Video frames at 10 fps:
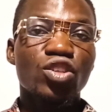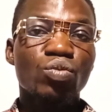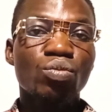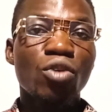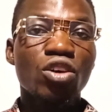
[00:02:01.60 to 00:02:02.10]

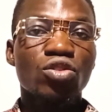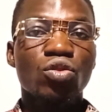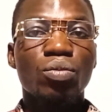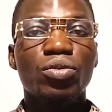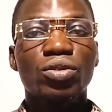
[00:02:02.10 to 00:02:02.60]
small
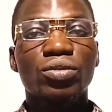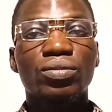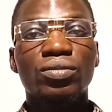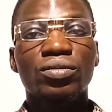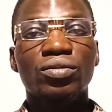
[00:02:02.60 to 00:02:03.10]
soap.
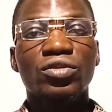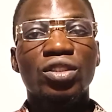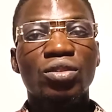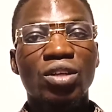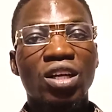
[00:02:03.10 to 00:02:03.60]

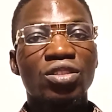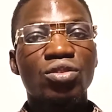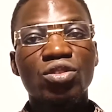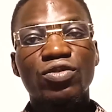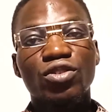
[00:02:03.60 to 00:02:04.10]
You can
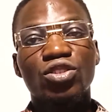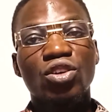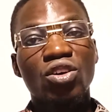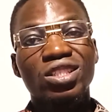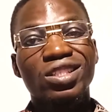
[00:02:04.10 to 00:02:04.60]
use for
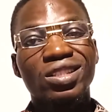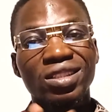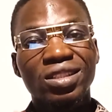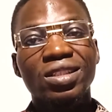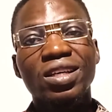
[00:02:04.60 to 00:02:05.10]
just
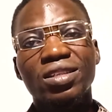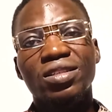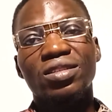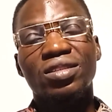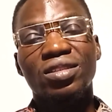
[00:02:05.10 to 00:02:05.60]
3
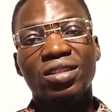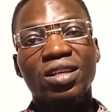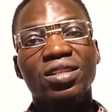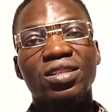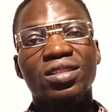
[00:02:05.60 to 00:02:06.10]
days.
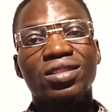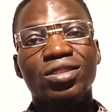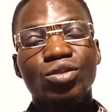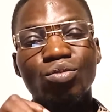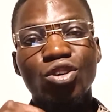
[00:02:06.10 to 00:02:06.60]
Yes,
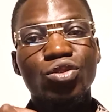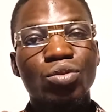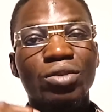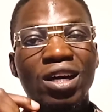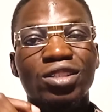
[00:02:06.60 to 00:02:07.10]
small
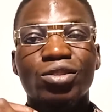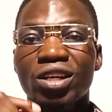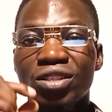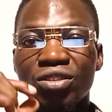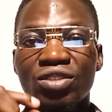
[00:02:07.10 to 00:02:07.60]
soap that you
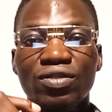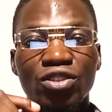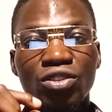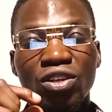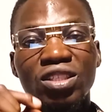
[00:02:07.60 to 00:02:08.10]
can use
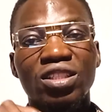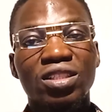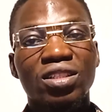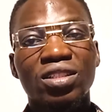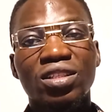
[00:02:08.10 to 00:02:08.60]
for just
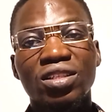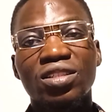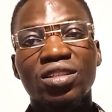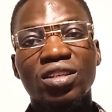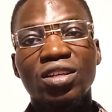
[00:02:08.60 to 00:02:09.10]
3
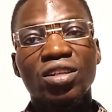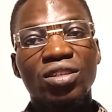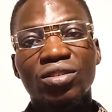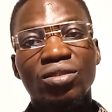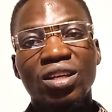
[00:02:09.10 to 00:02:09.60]
days.
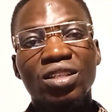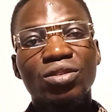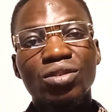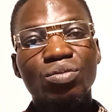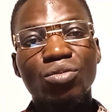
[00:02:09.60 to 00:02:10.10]
You
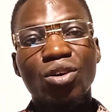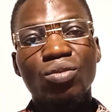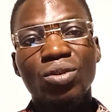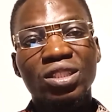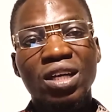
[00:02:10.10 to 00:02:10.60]
can use
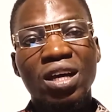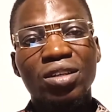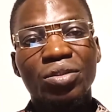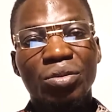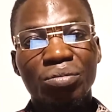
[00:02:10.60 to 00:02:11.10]
more
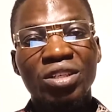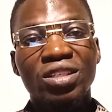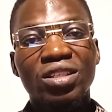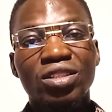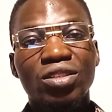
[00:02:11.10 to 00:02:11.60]
water to
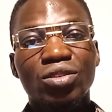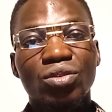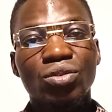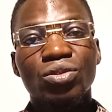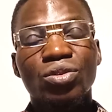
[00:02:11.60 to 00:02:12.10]
mix it
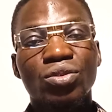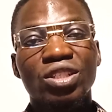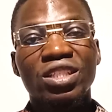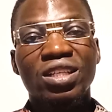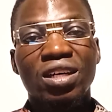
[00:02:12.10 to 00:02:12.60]

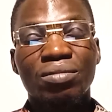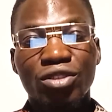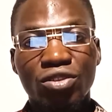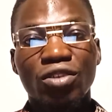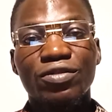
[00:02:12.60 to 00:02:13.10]
so it can
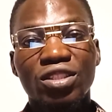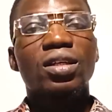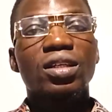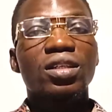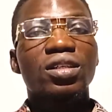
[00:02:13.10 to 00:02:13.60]
be
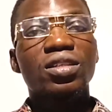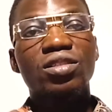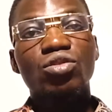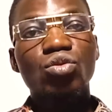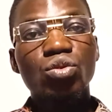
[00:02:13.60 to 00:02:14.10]
soft.
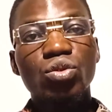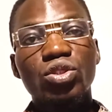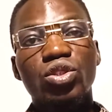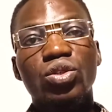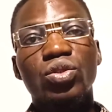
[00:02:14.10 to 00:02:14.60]
It's
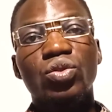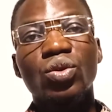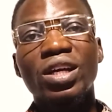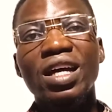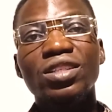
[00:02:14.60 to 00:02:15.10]
good
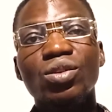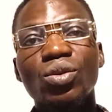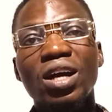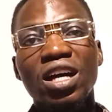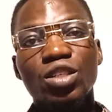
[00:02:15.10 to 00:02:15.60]
to get
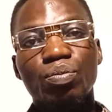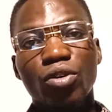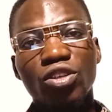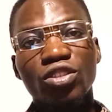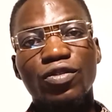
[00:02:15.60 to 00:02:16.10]
local
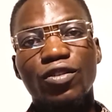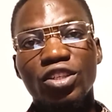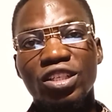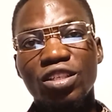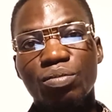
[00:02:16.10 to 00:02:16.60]
sponge
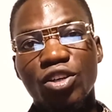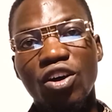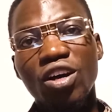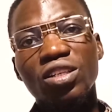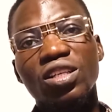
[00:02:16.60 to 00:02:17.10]
for this
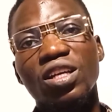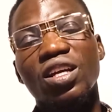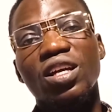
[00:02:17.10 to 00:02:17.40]
because